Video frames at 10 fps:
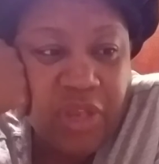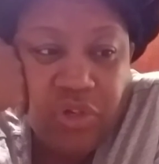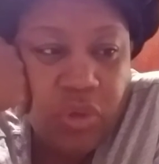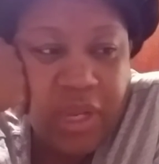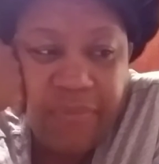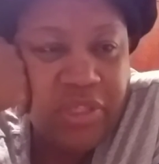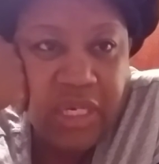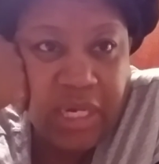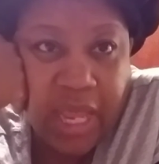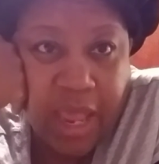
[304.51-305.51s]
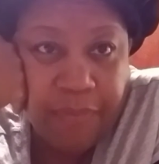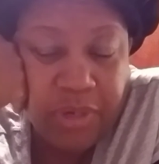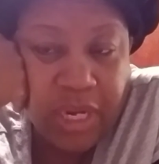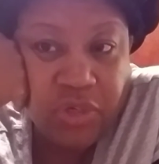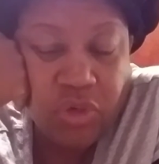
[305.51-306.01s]
I told her everything that
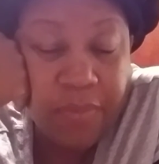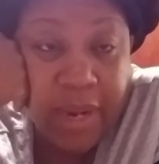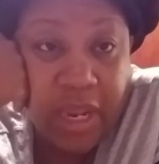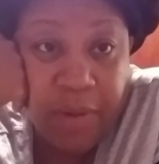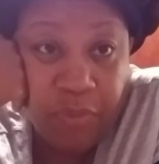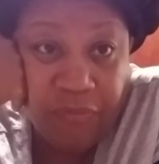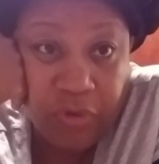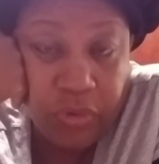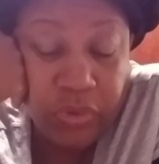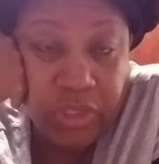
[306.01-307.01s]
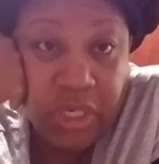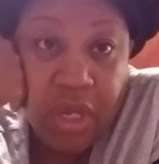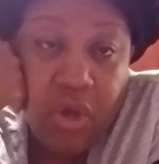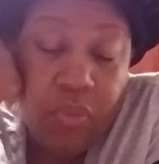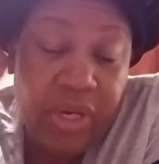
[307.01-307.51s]
happened, I told her about April 1st,
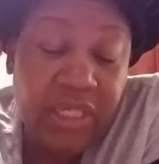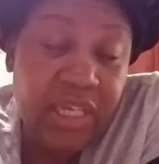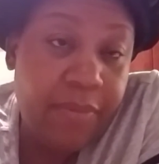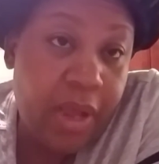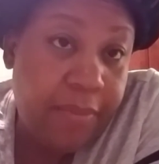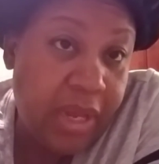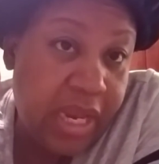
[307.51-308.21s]
what he said about my